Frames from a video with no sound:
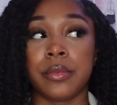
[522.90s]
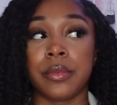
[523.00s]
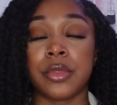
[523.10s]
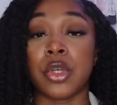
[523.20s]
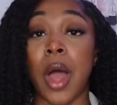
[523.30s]

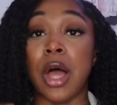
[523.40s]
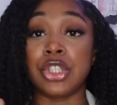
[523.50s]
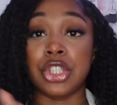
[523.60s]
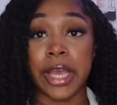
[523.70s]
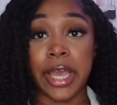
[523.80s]
so I'll
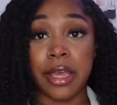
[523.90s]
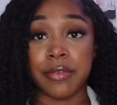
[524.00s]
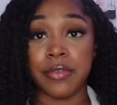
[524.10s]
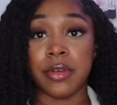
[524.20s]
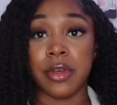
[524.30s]

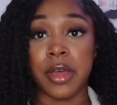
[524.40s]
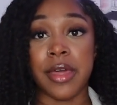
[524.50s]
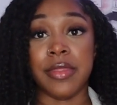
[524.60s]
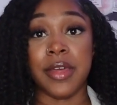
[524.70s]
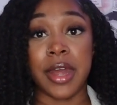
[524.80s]
shave
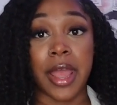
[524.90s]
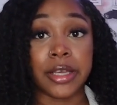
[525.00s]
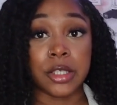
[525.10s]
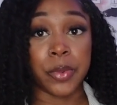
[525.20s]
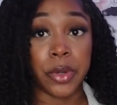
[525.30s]
and then I
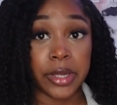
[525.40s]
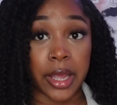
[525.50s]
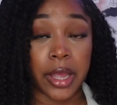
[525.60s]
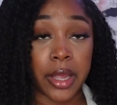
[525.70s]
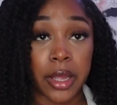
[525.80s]

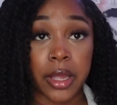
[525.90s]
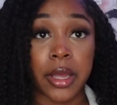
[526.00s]
exfoliate.